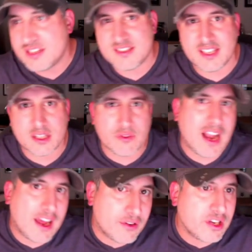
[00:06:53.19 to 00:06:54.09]
steal
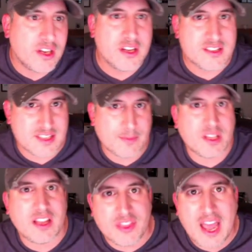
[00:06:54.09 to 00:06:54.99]
around,
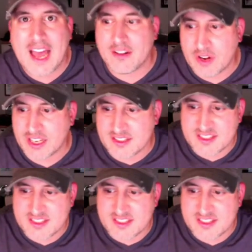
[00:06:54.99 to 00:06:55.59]
something like that, right?